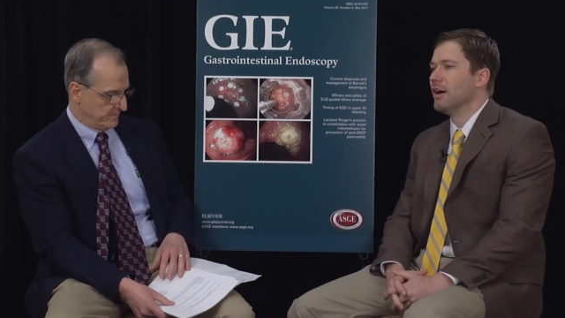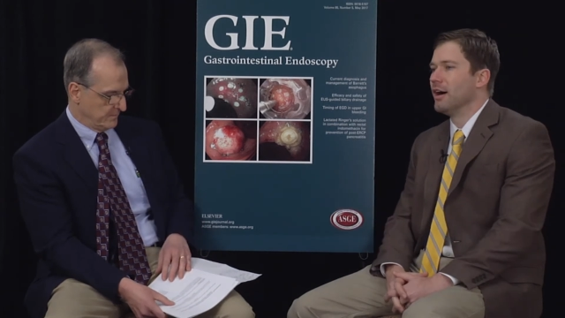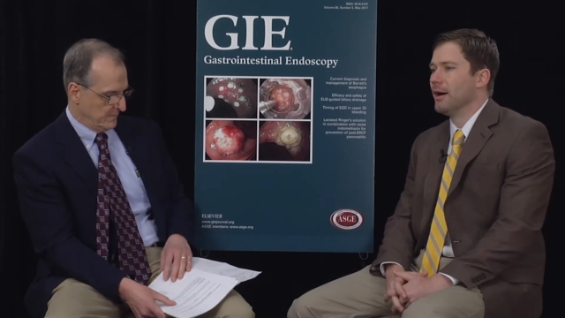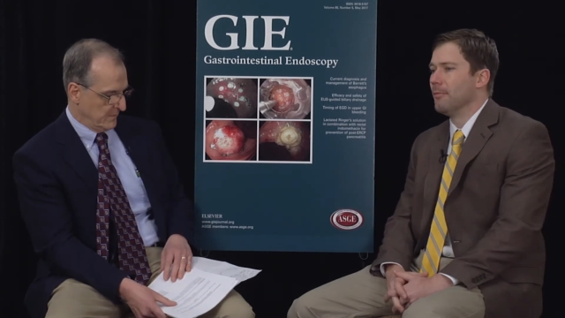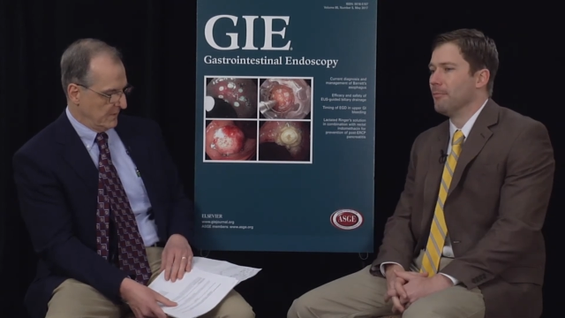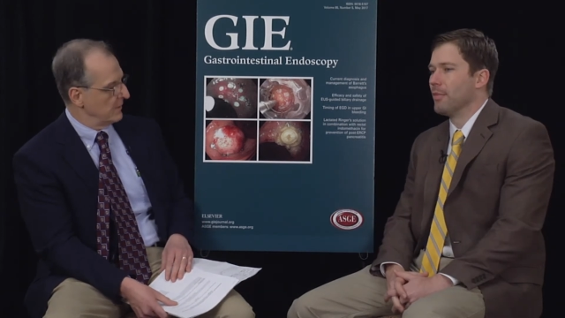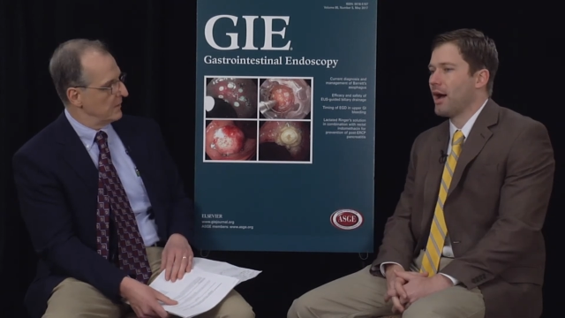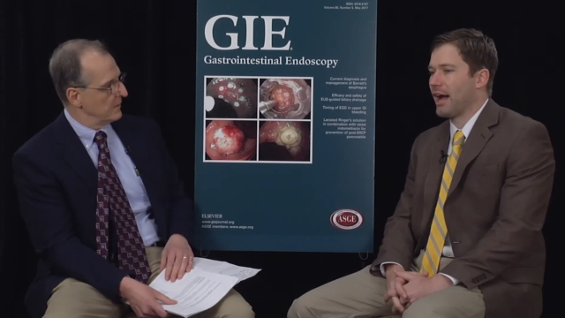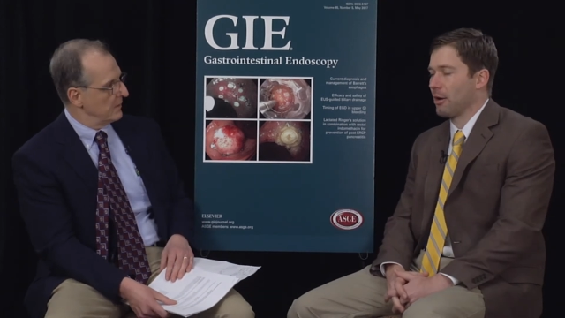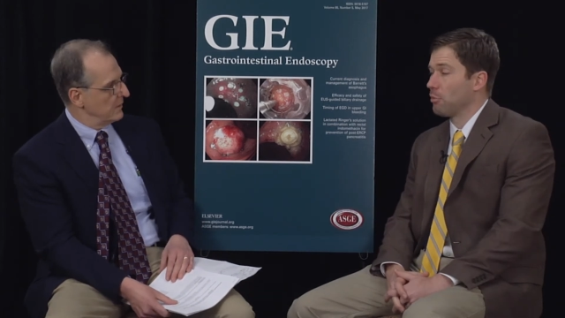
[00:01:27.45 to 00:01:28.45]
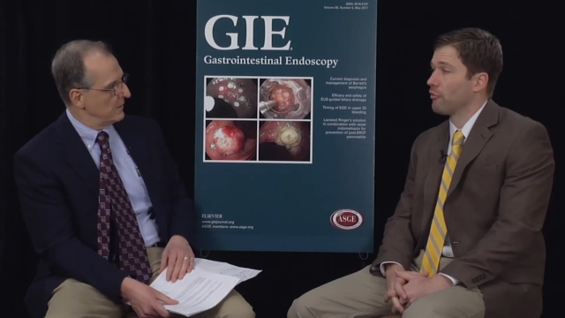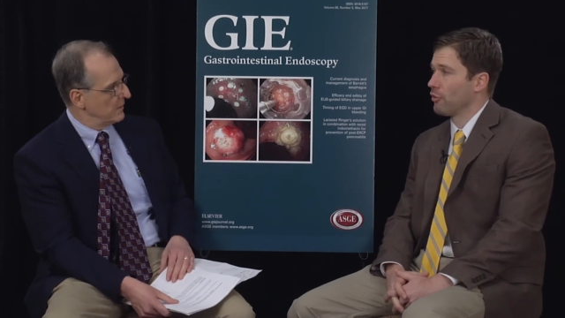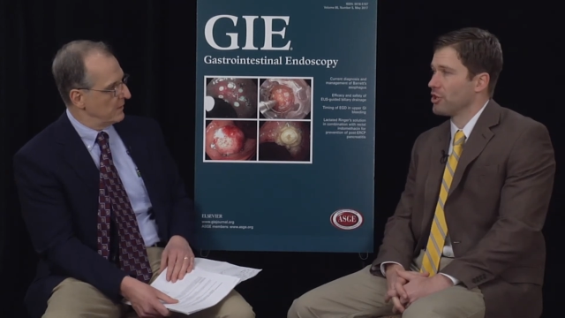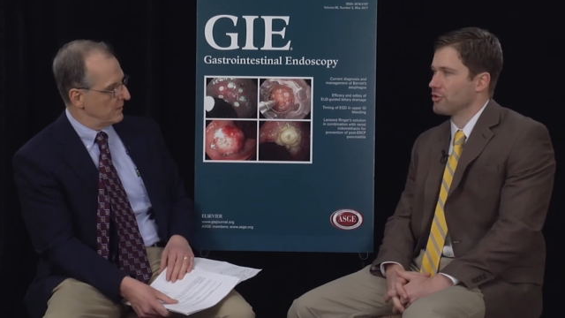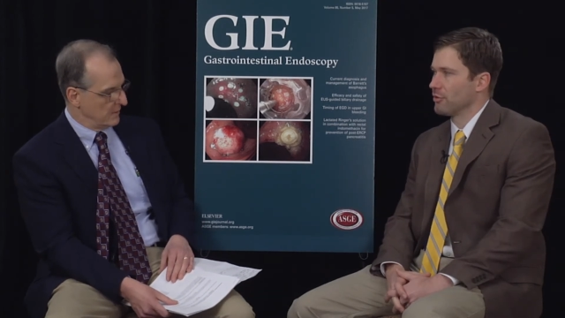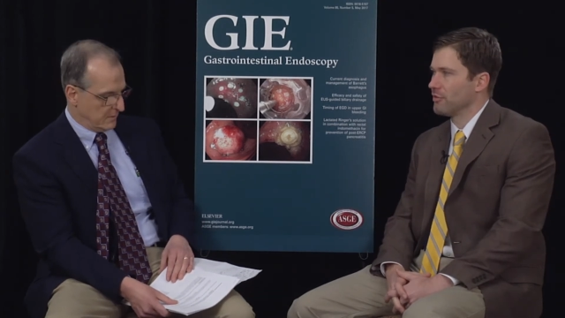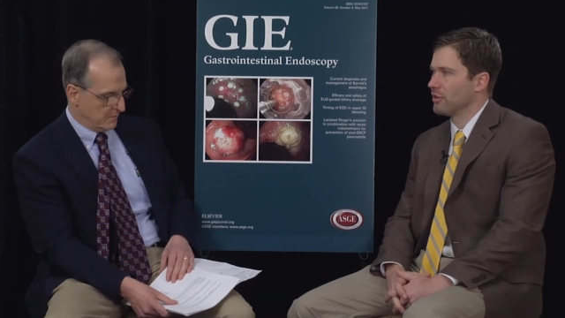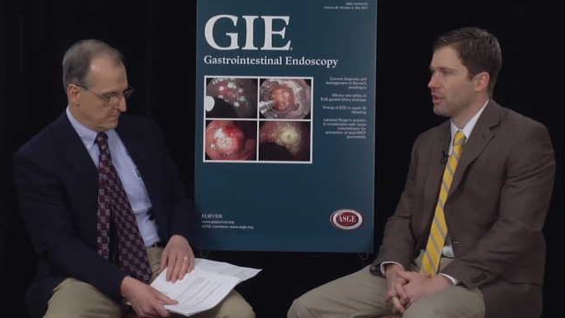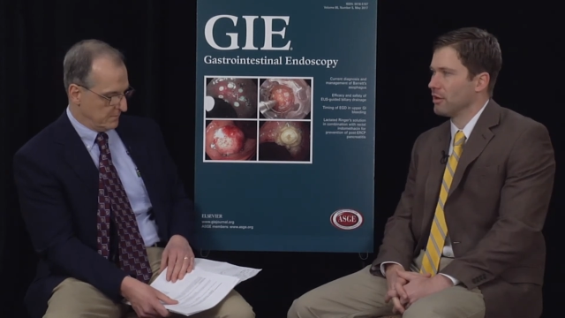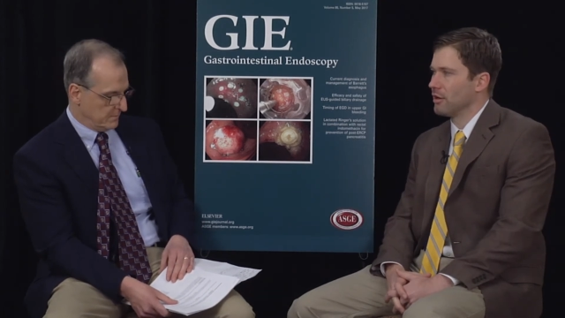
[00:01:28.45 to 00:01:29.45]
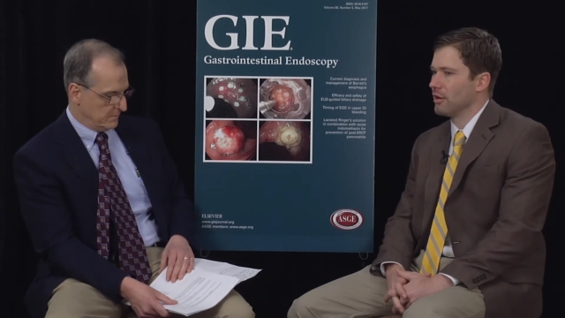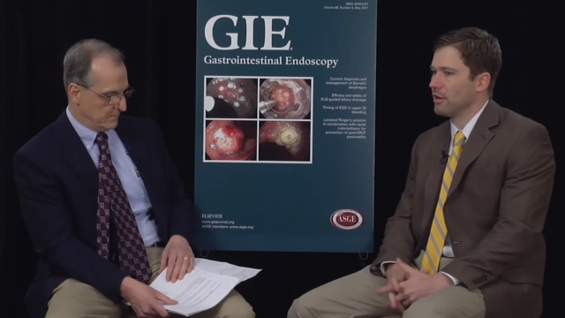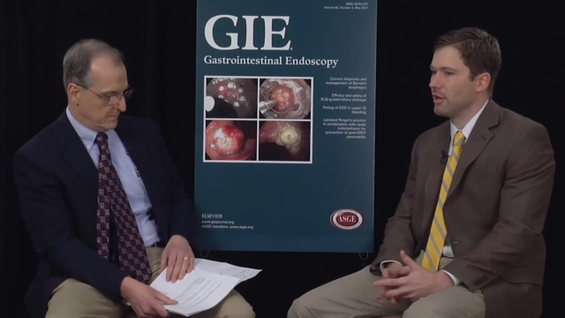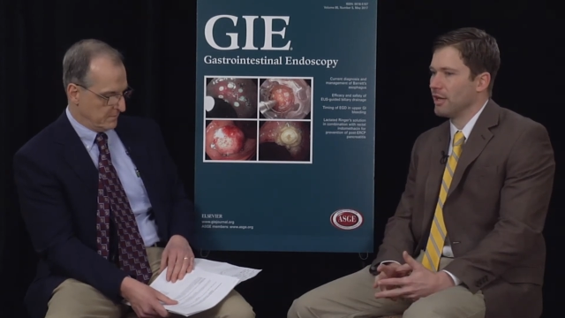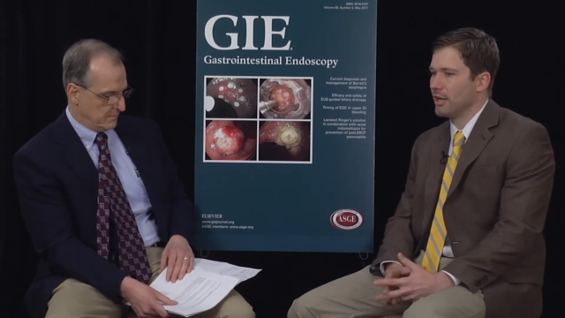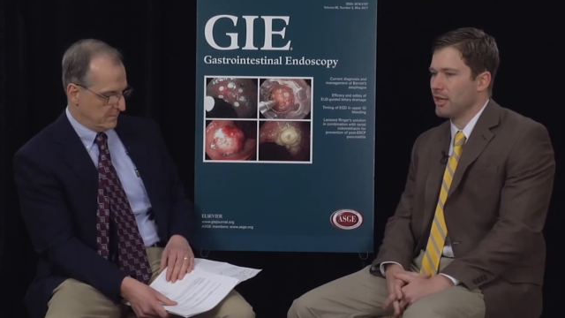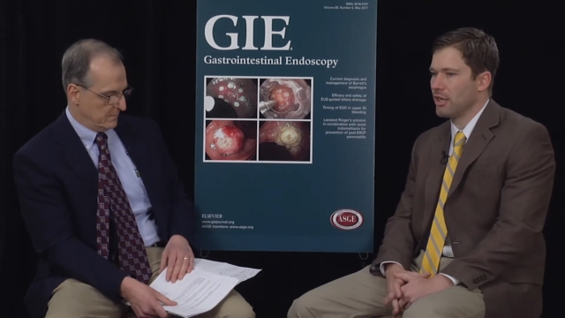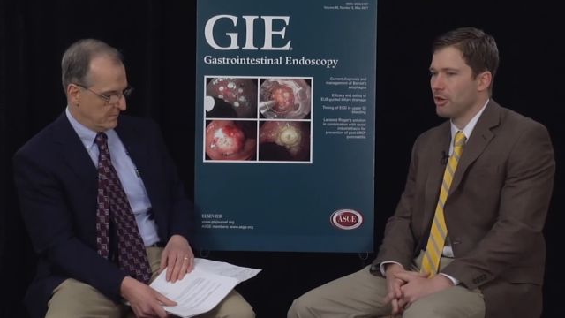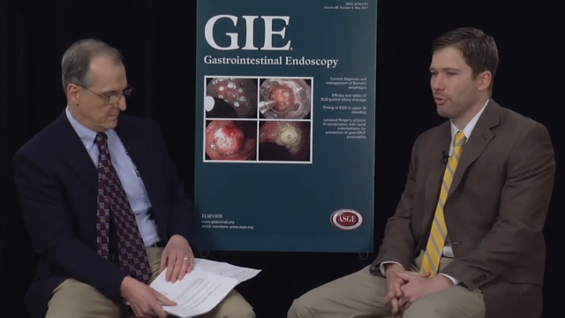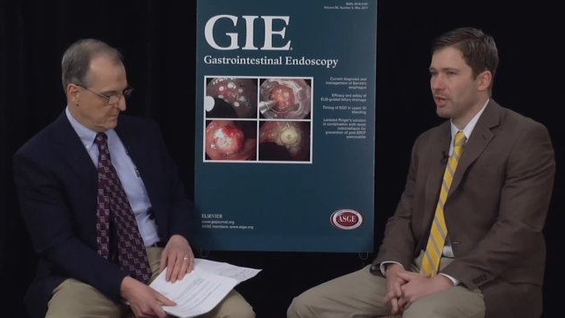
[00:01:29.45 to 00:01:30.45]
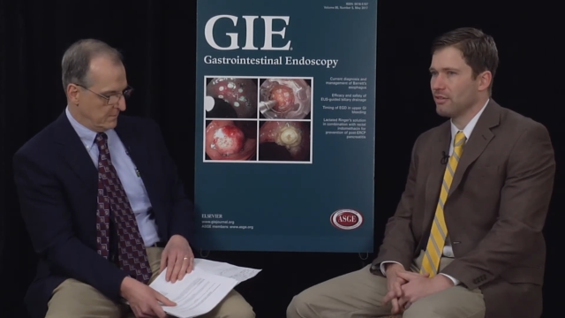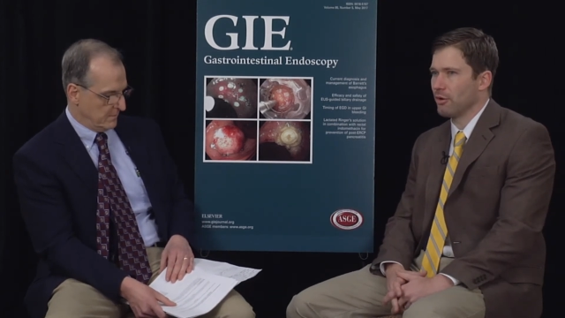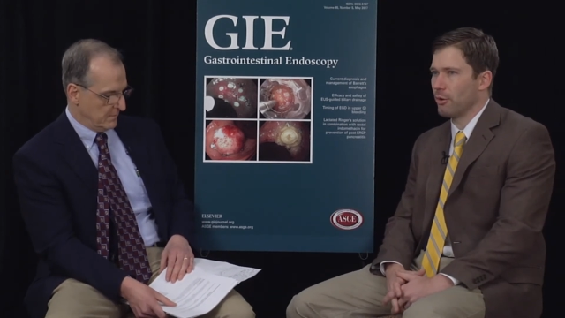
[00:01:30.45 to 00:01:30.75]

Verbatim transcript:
Speaker 1: um, higher perforation risk in uh, EOE. So